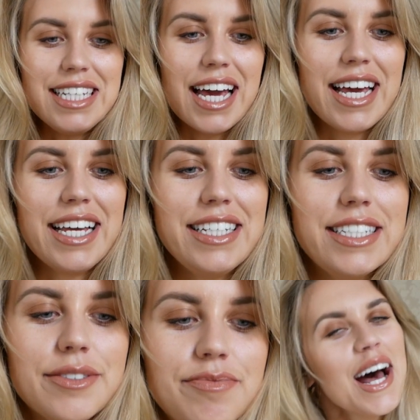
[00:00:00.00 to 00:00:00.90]

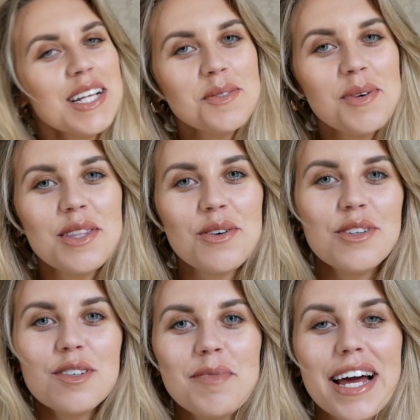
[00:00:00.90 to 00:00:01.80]
Yay. As with
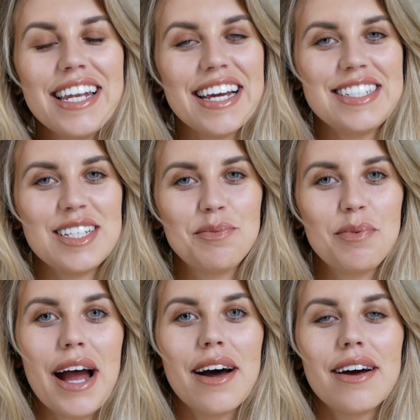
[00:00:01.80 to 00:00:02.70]
all of my latest
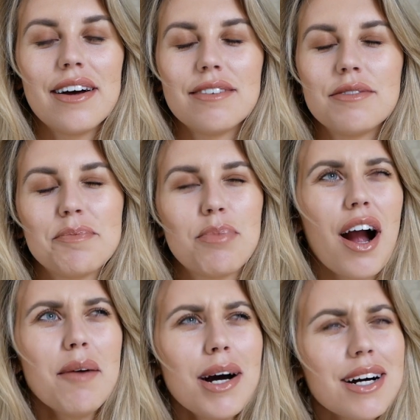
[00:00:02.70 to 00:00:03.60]
pra-
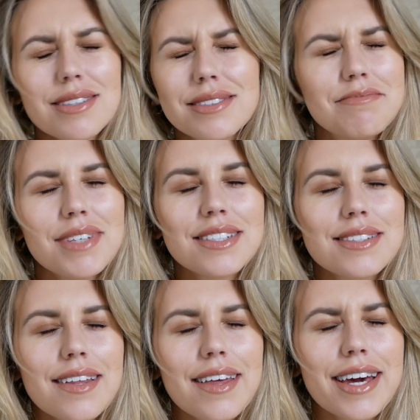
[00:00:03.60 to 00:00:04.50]
Primark, let's
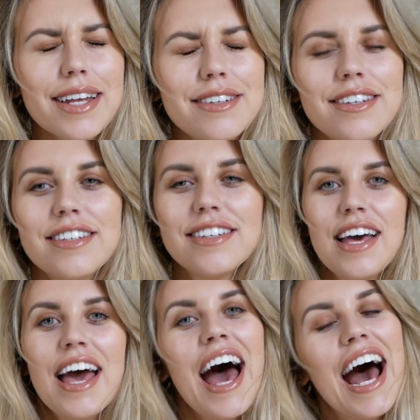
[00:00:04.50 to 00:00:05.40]
start that again.
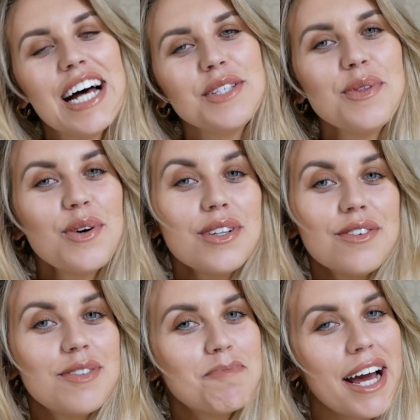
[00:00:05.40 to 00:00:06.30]
As with all
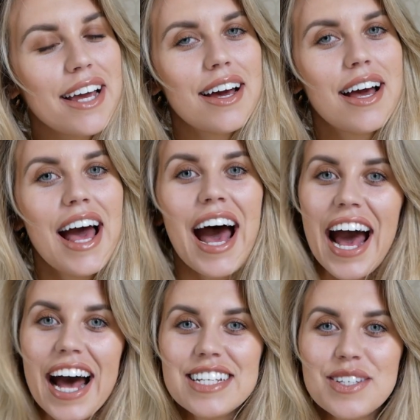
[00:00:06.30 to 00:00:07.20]
of my,
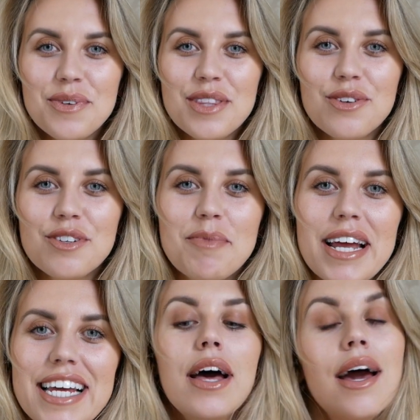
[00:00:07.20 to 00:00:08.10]
as with all of
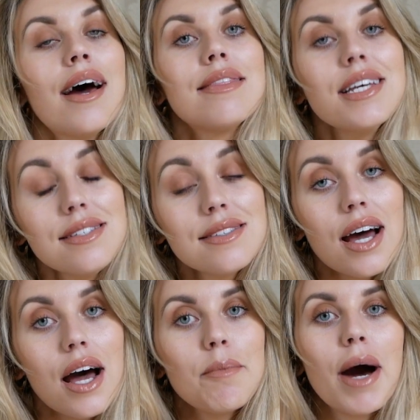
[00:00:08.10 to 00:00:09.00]
my, and this
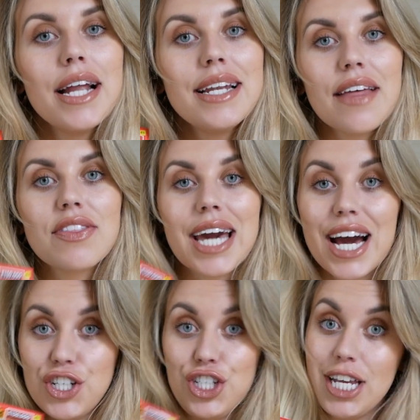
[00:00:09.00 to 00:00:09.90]
time I let the
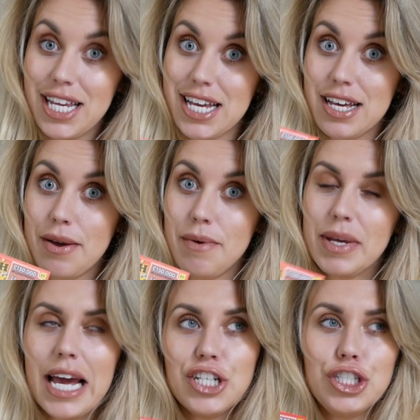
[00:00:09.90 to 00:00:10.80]
cashier,
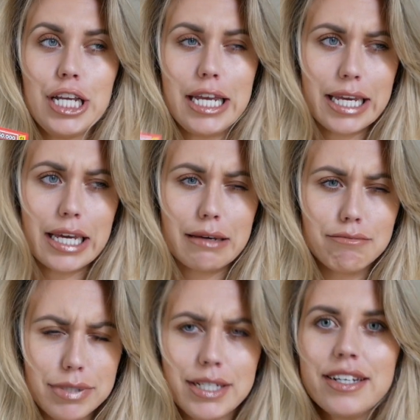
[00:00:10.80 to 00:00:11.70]
cashier,
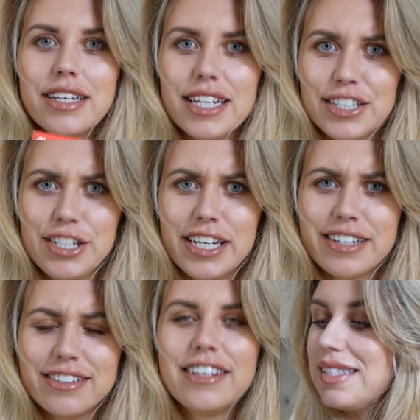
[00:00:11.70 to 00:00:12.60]

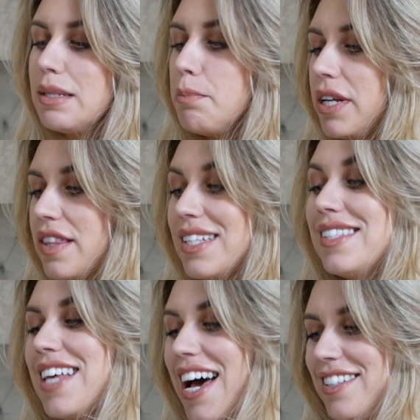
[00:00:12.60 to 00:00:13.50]
cashier, simply
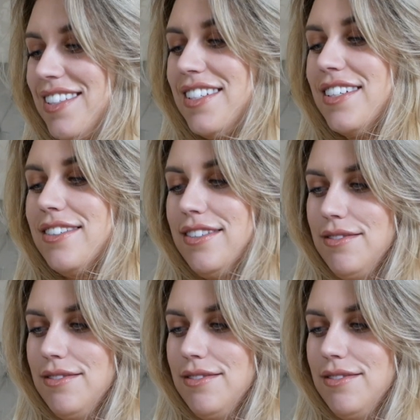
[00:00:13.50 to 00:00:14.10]
the zest,